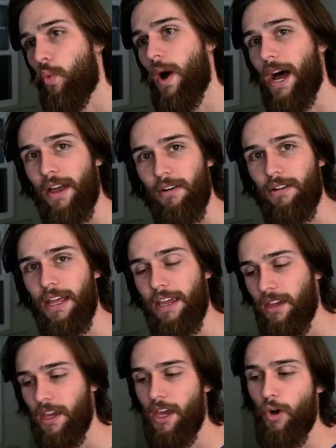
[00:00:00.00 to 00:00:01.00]
wild.
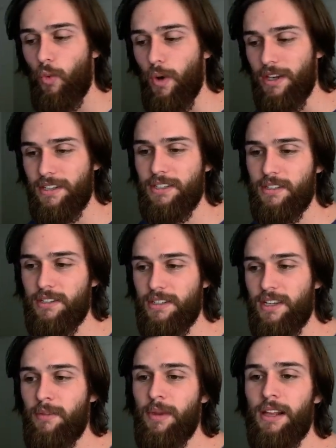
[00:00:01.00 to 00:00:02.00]
Like, what
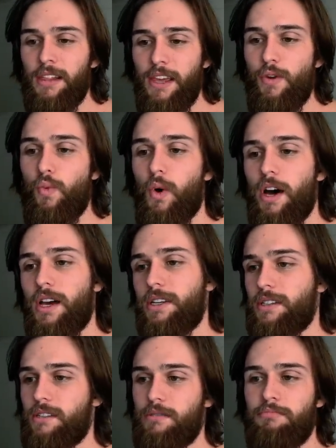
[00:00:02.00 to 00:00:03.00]
seemingly
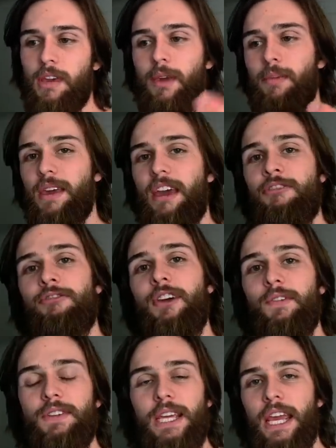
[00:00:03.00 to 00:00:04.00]
was maybe a
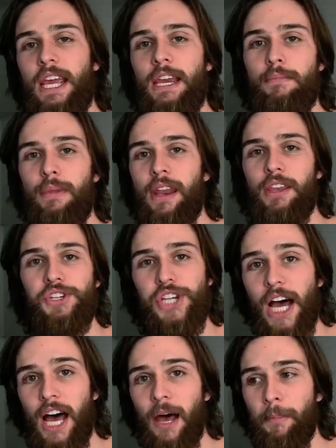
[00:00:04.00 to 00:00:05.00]
15-minute
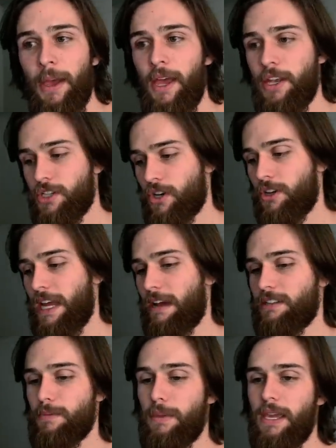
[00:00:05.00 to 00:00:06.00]
job turned
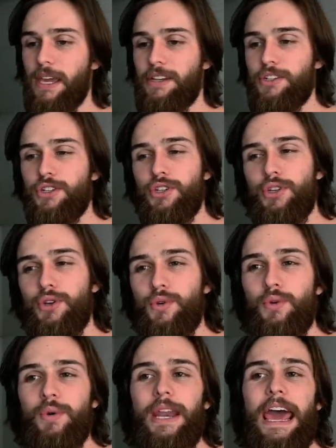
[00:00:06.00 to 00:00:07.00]
out to be a
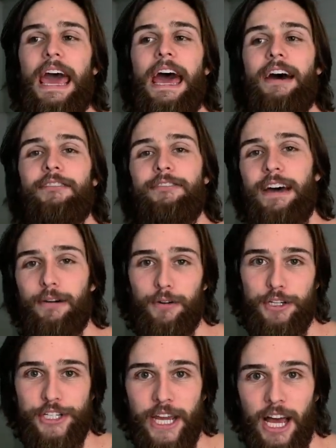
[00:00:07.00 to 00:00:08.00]

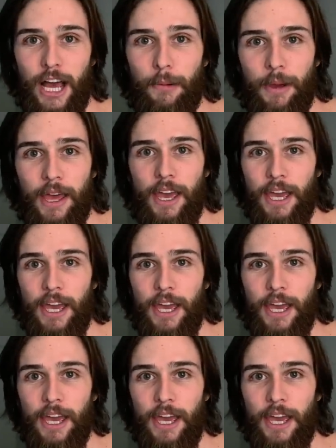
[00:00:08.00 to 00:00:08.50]
2.5-hour job,